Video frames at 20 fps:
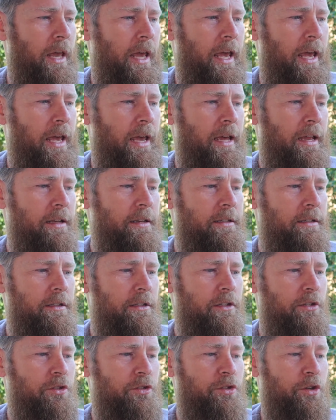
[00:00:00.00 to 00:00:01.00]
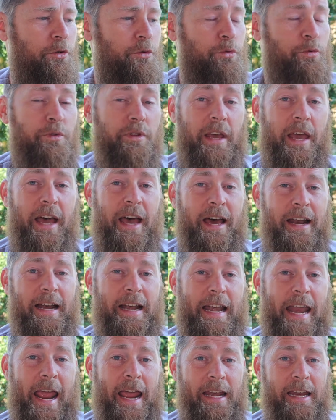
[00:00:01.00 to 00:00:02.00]
And so they had a
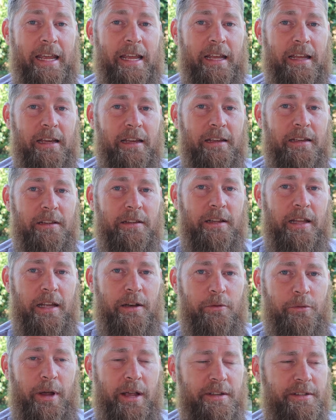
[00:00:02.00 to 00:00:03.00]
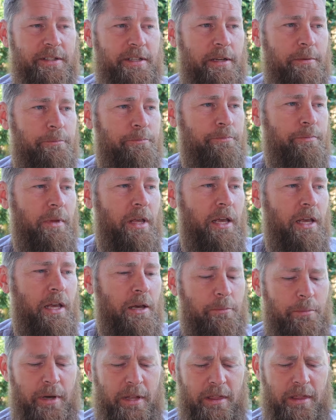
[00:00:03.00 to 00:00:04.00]
nanny that raised him.
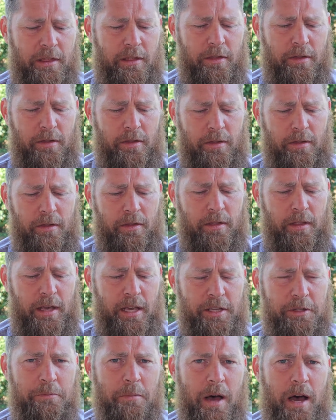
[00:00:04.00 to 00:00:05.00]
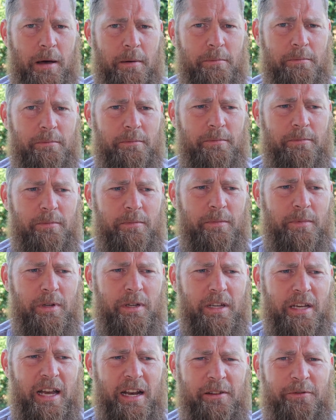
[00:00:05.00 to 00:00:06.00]
But his mom
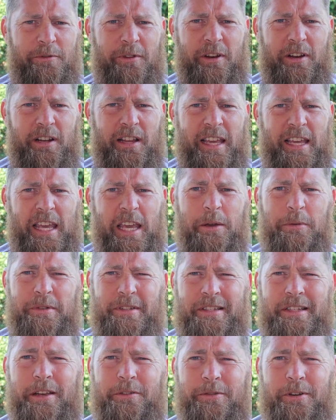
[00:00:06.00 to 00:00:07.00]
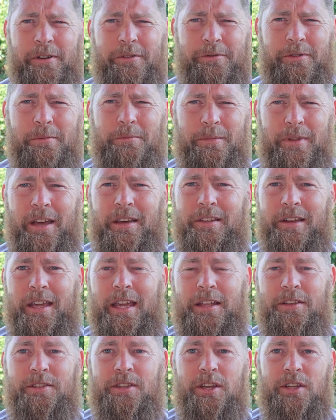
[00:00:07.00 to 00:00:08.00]
kind of figured like he was different from the other
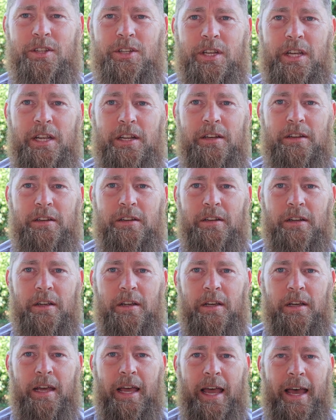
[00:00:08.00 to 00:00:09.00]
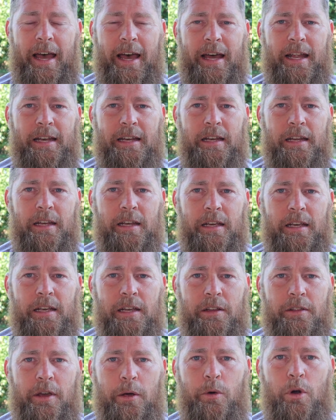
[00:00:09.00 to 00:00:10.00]
kids that she had had.
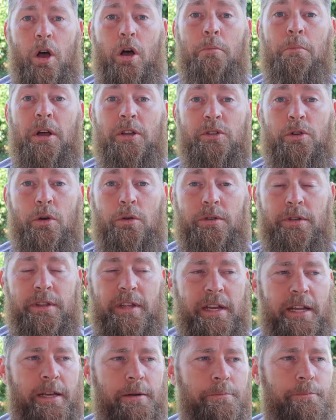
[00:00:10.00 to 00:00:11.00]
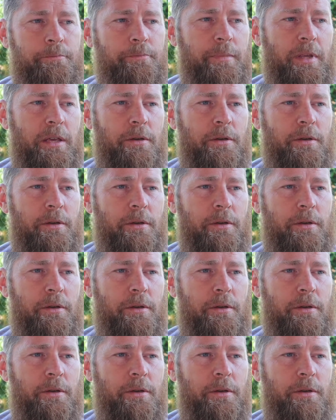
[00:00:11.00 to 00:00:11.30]
You know, they were all much older than him.